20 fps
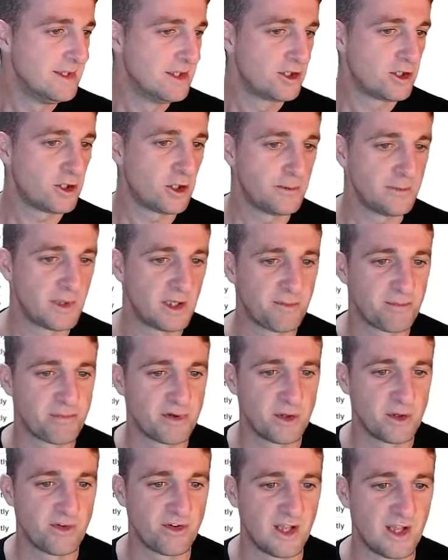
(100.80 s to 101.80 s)
Coinbase
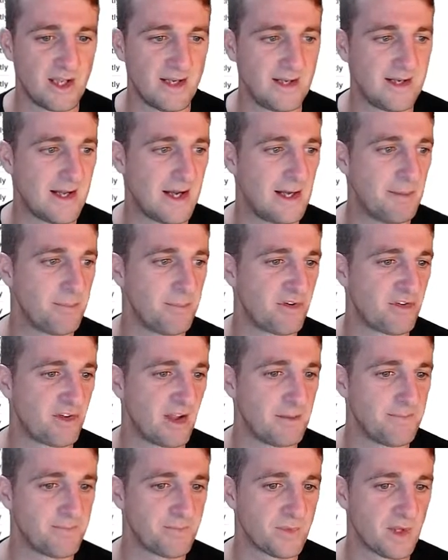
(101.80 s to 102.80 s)
Pro is getting 9%,
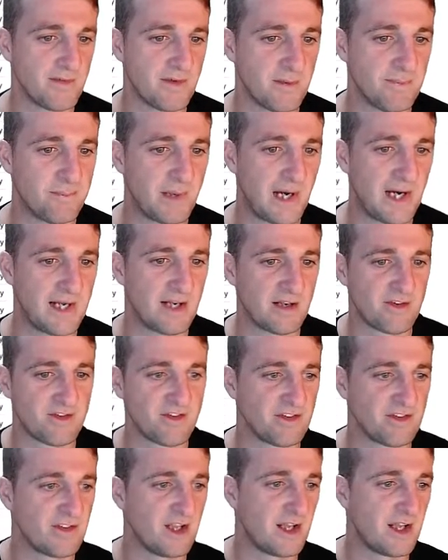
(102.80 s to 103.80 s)
and then Binance
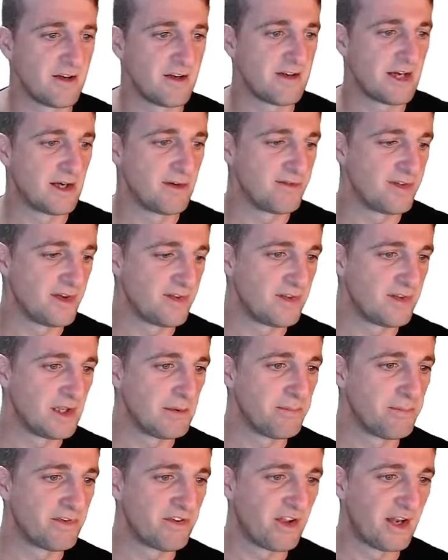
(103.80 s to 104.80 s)
is getting around
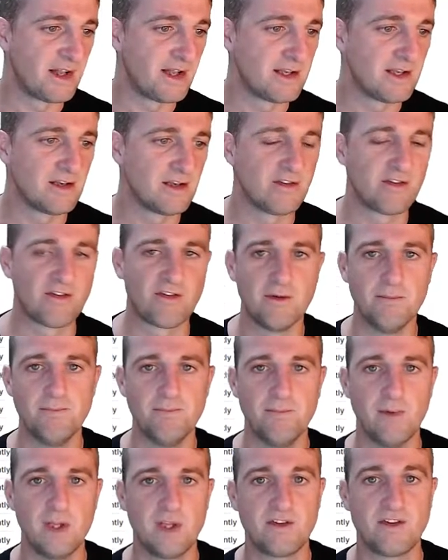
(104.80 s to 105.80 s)
15% against
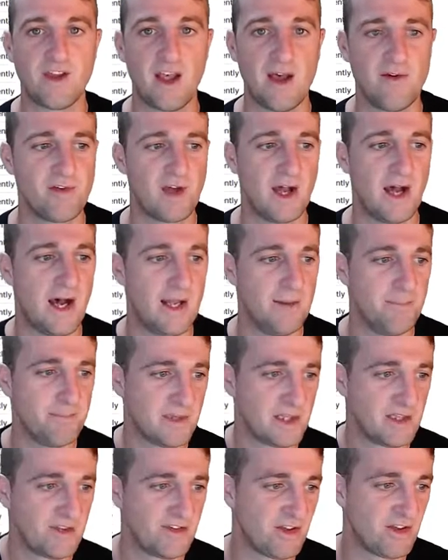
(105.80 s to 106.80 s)
Tether and
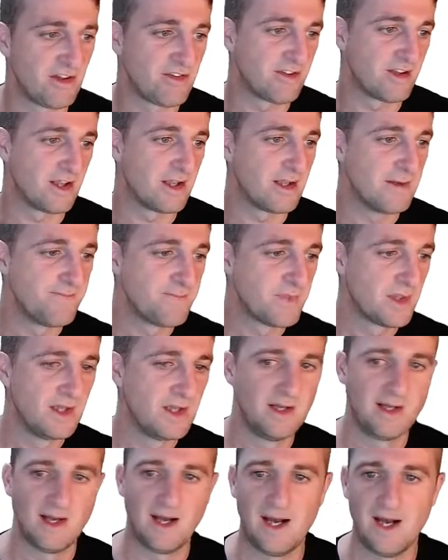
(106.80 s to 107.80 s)
BTC.
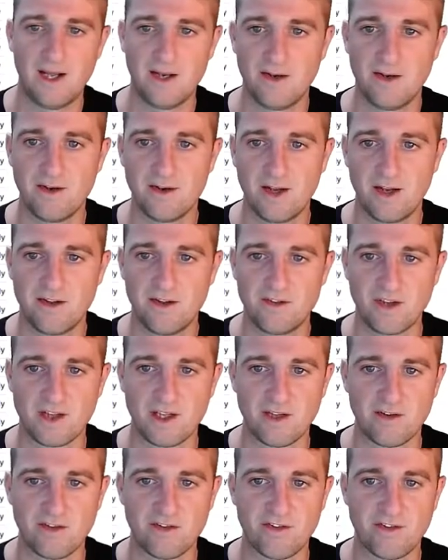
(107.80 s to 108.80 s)
And as you
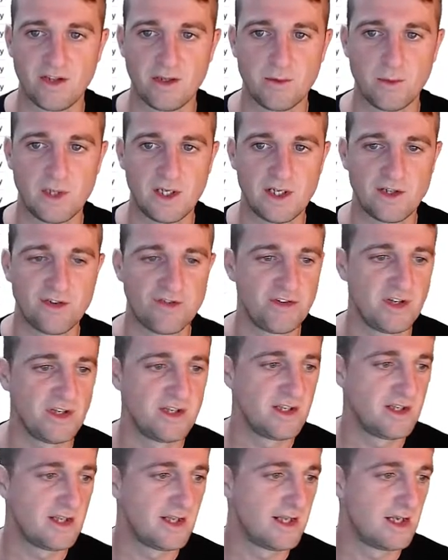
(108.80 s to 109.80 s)
can see, we are
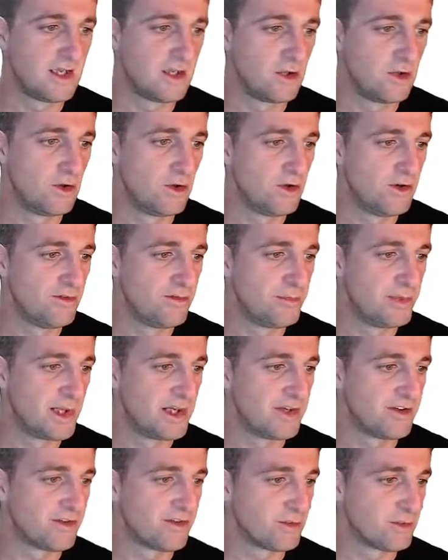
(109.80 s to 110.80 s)
trading in a lot of
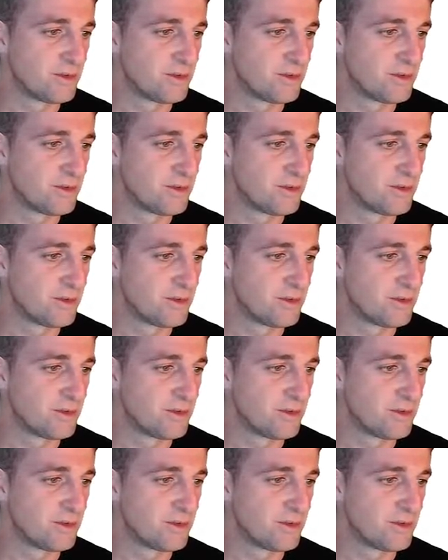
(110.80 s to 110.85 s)
places.